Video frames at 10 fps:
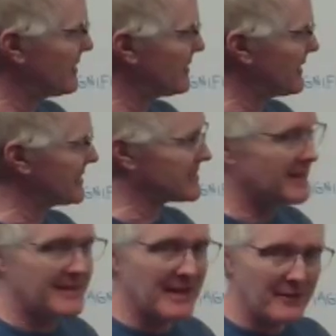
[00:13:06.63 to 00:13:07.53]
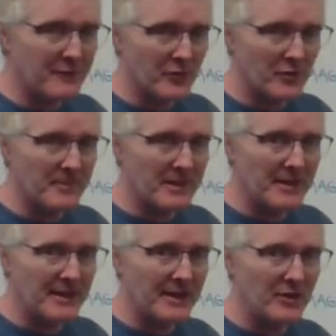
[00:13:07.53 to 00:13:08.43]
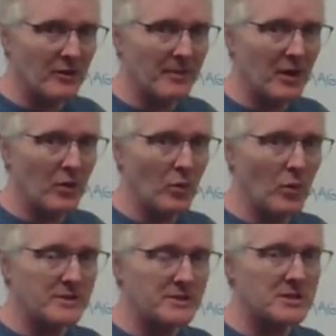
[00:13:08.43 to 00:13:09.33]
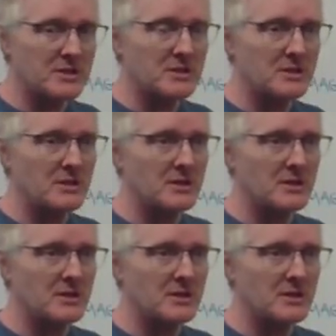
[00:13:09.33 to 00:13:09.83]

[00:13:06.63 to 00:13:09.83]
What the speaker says: think for a minute here about what's